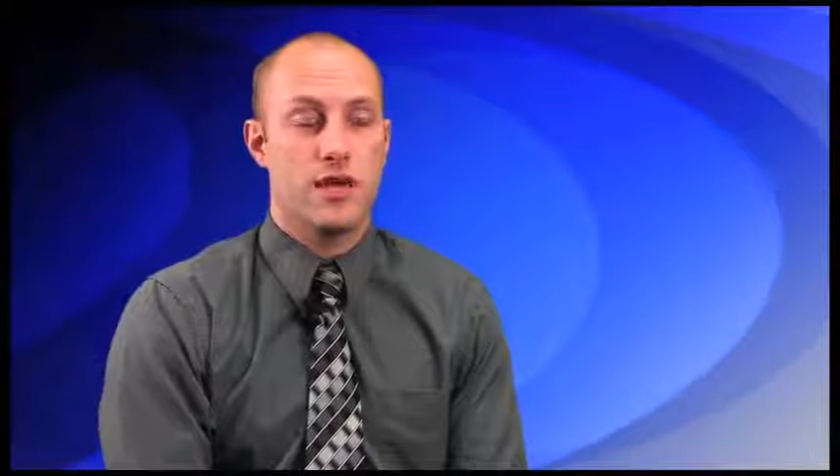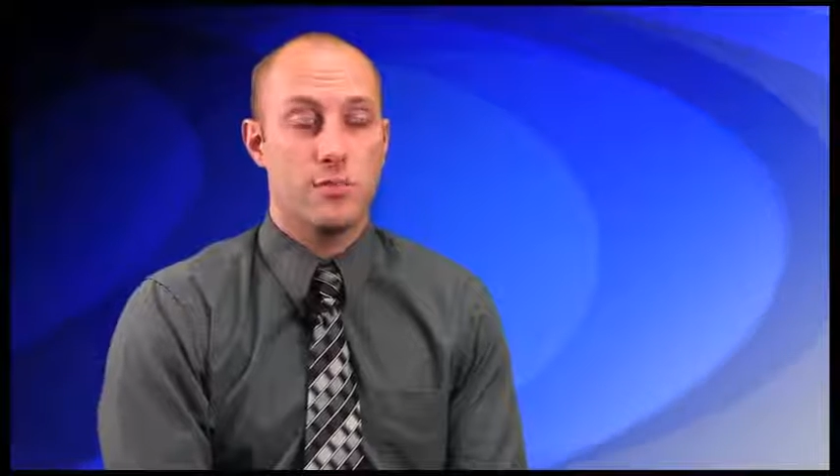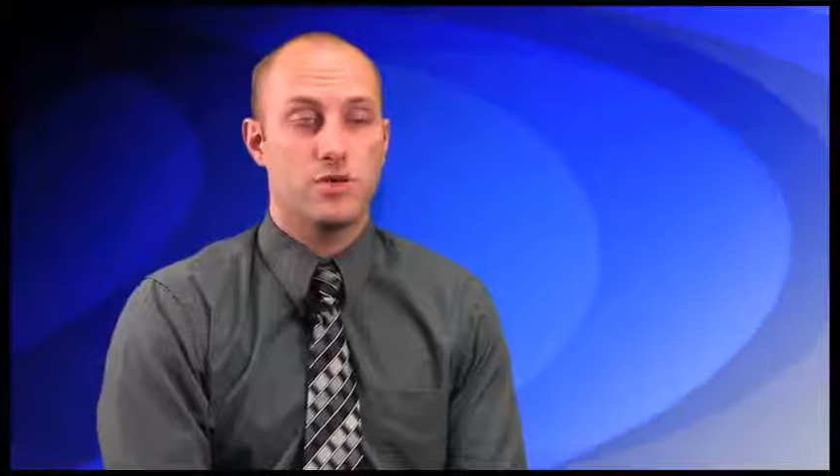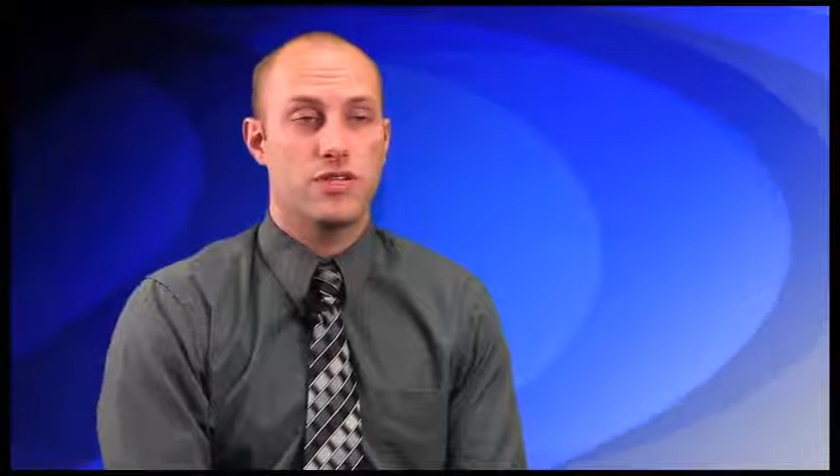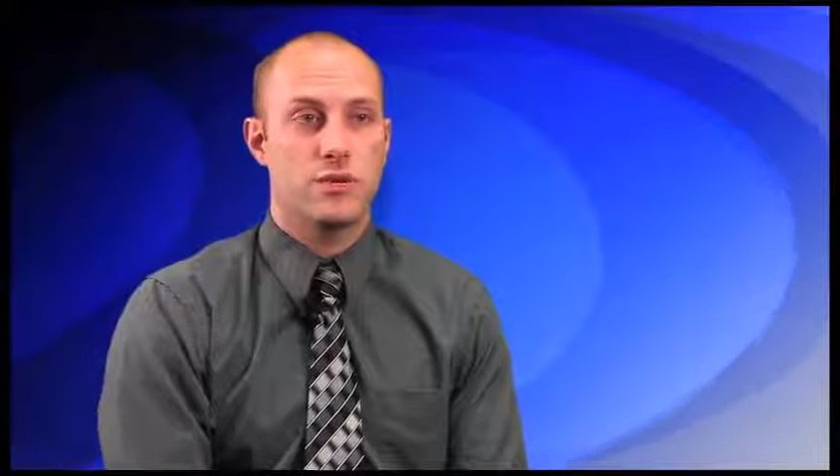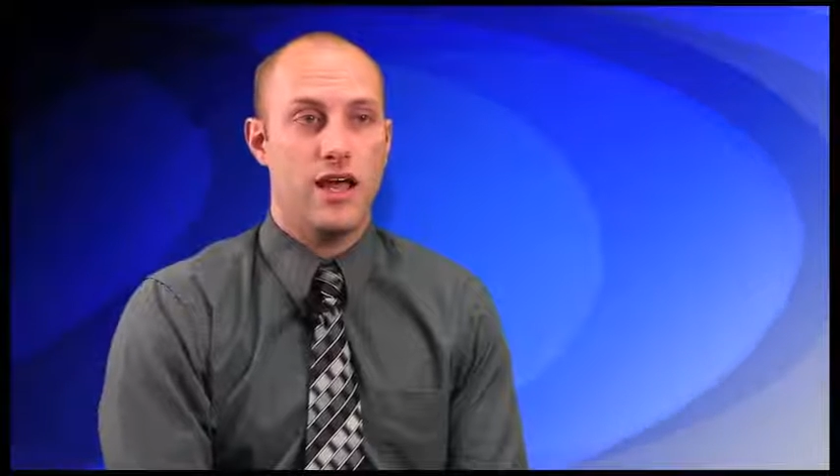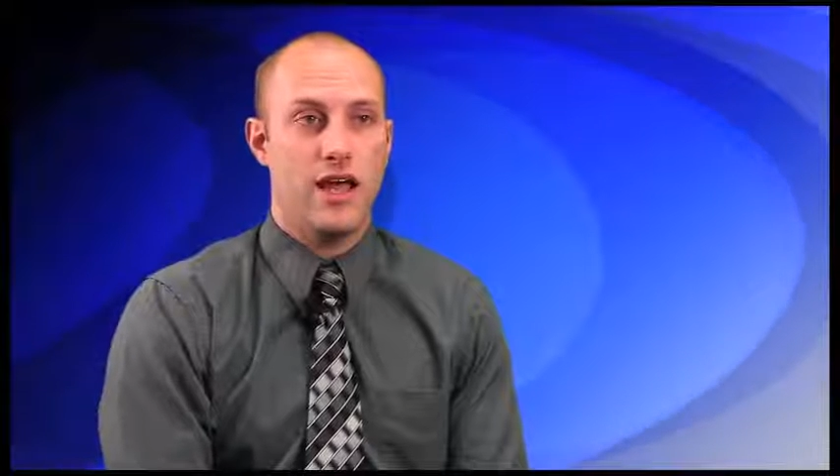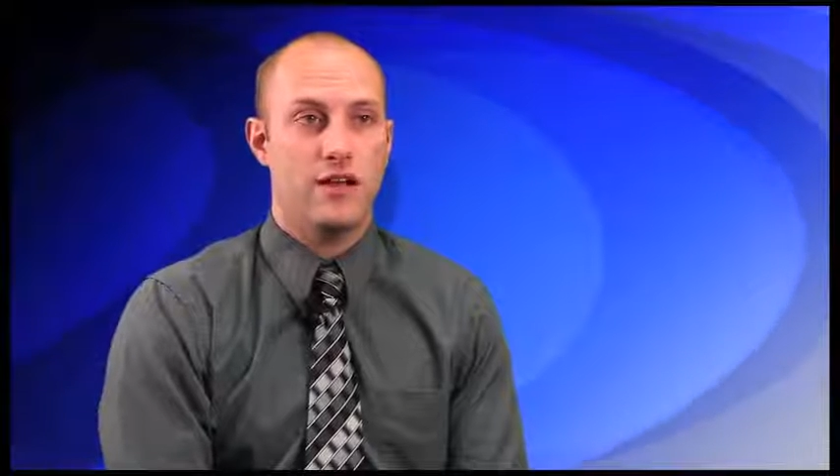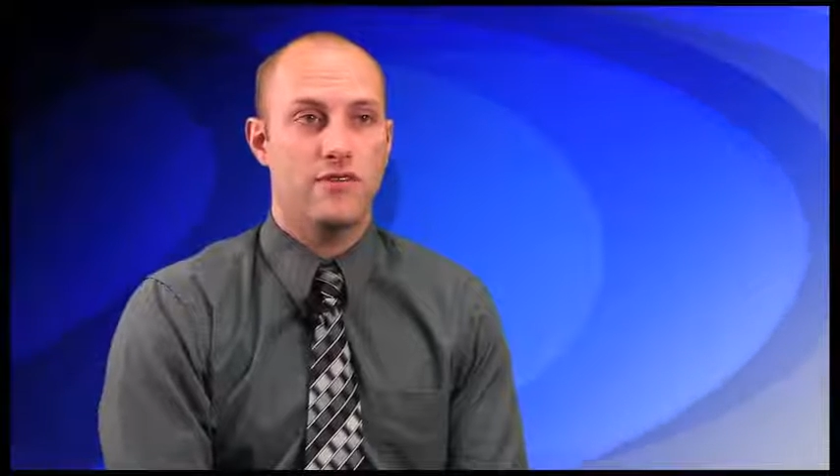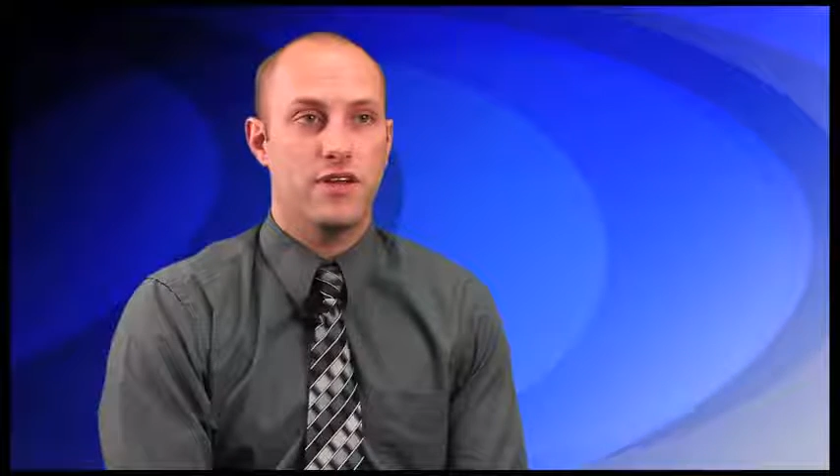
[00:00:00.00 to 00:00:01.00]
demos that we
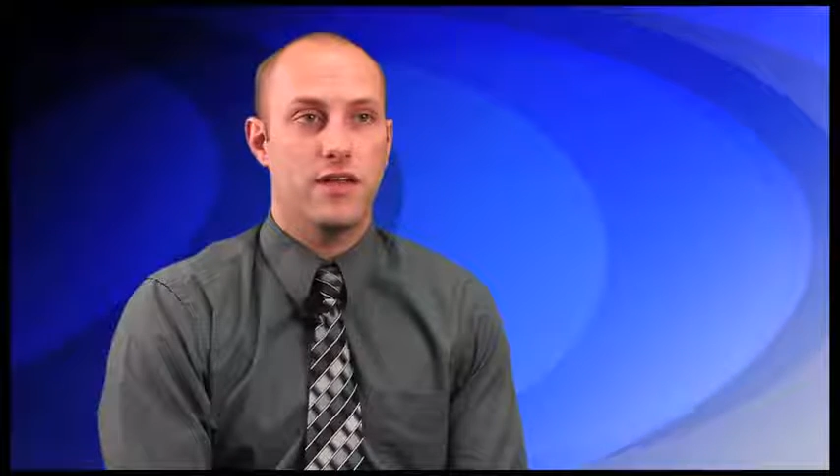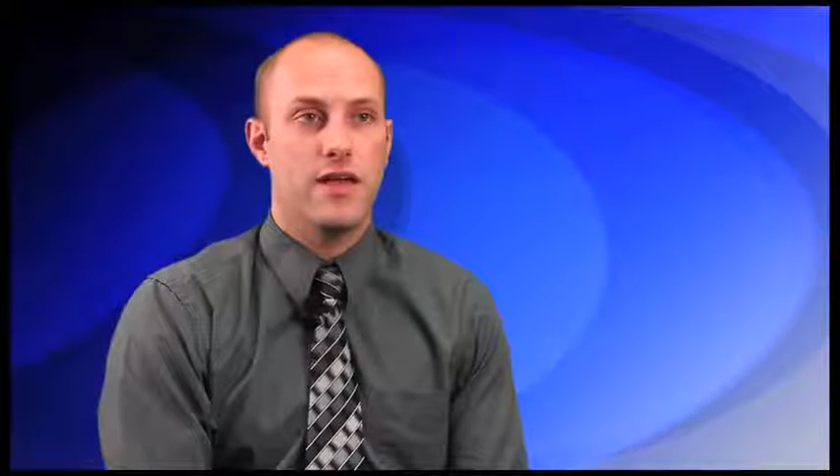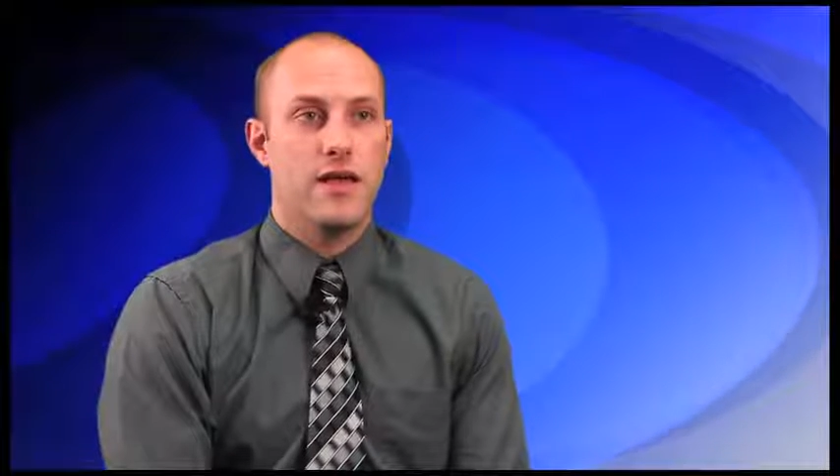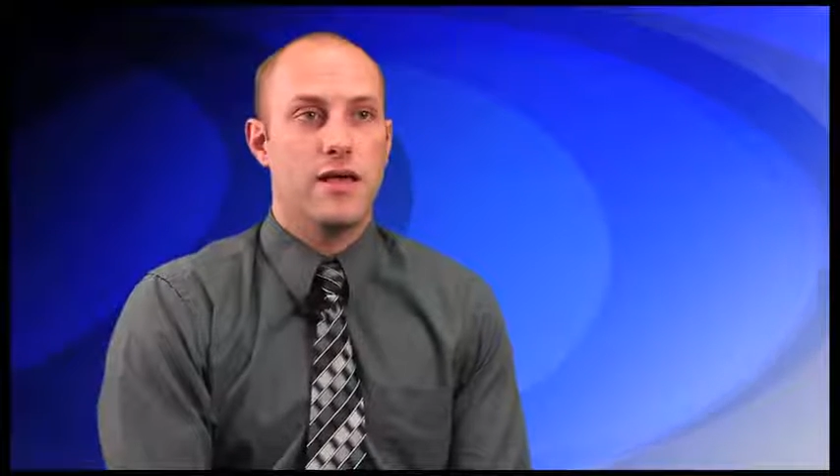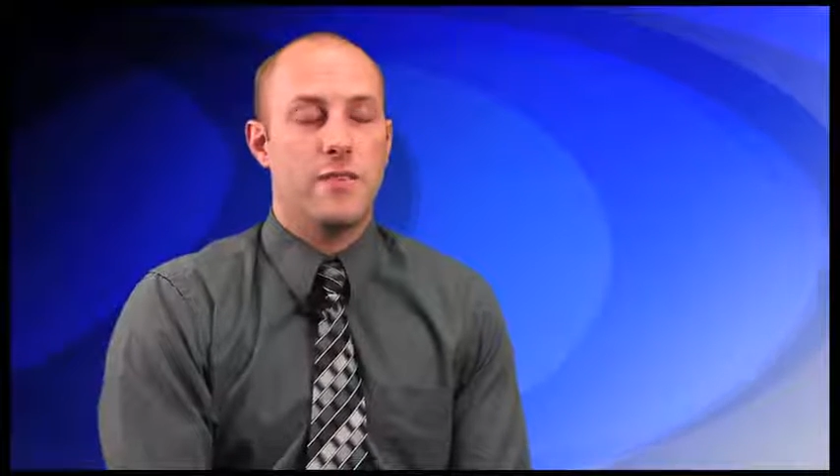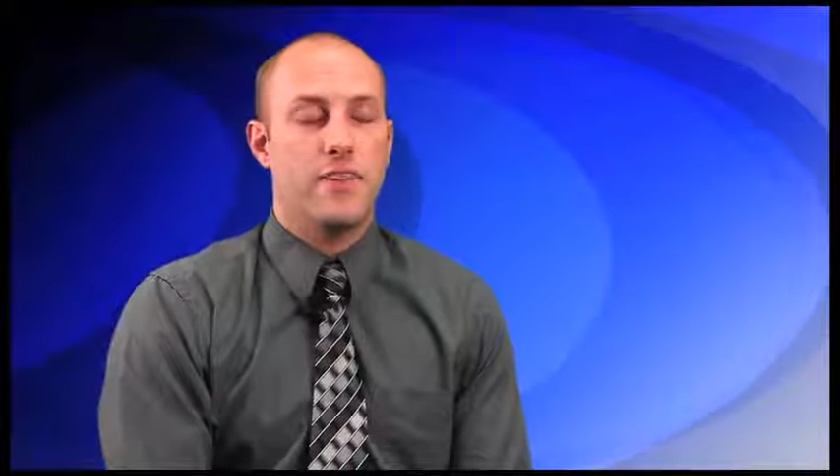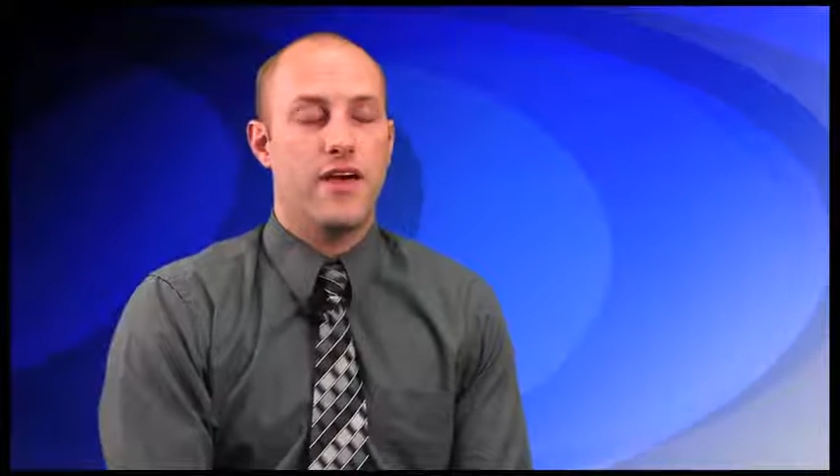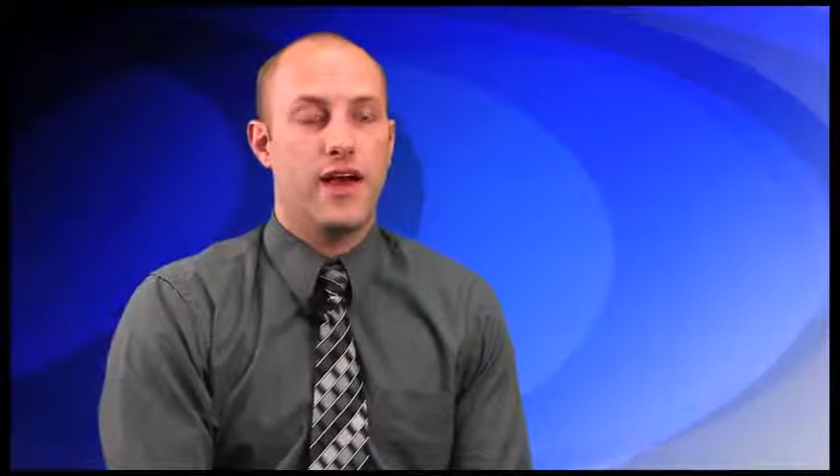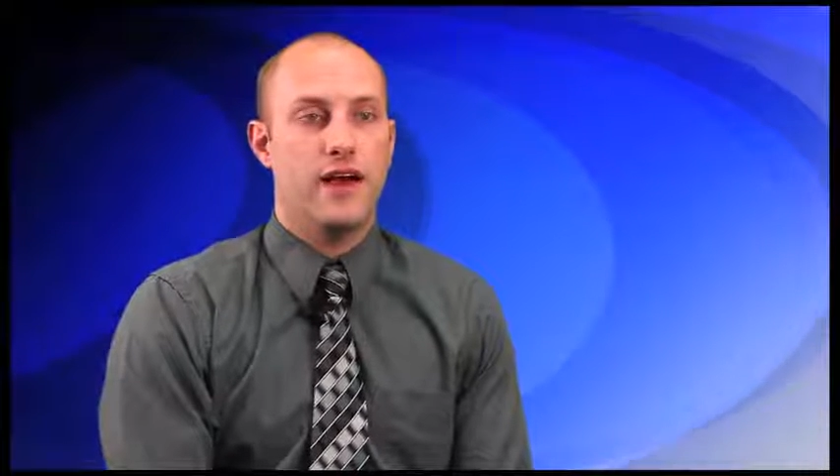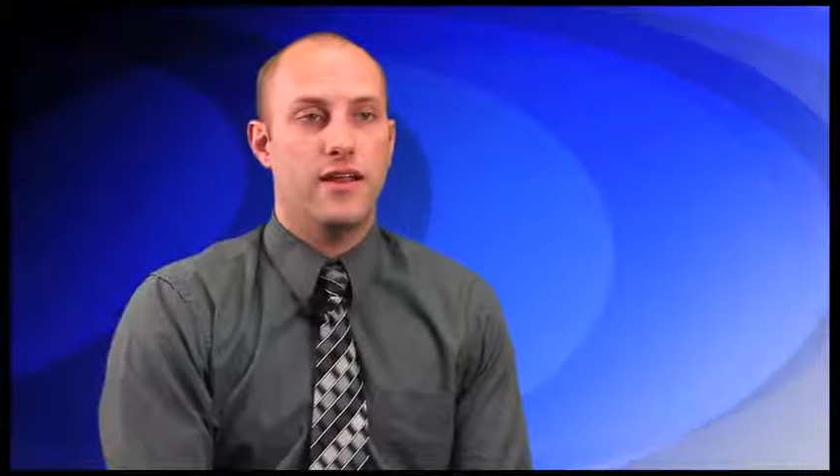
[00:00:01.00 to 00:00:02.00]
had of it
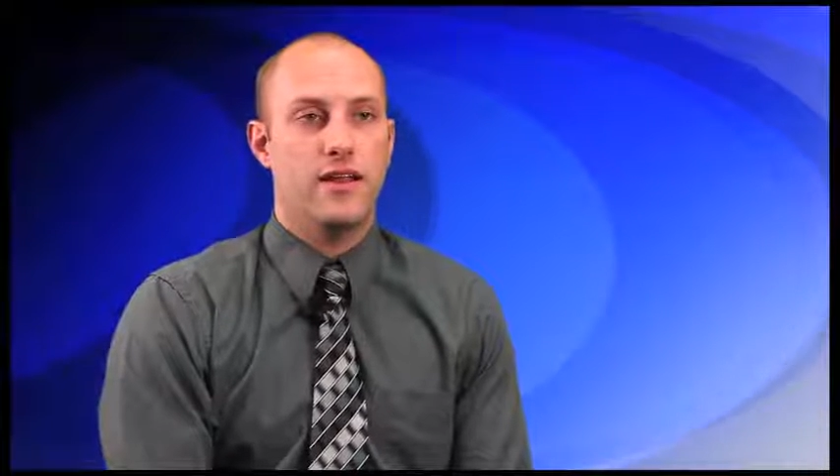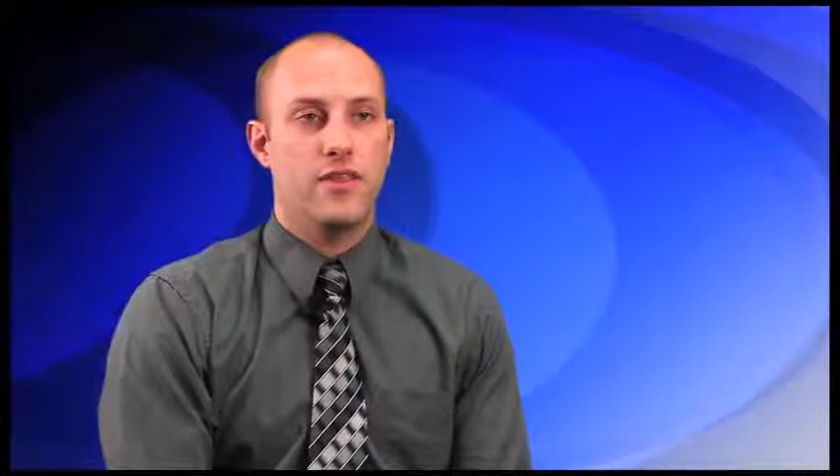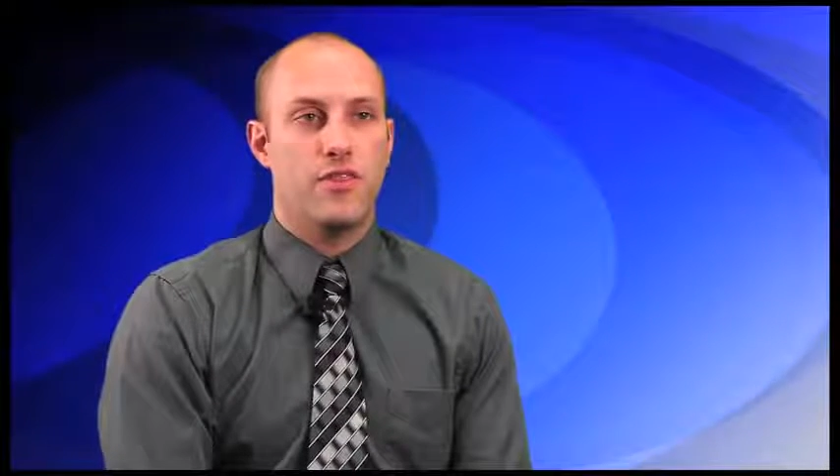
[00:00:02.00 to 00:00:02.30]
that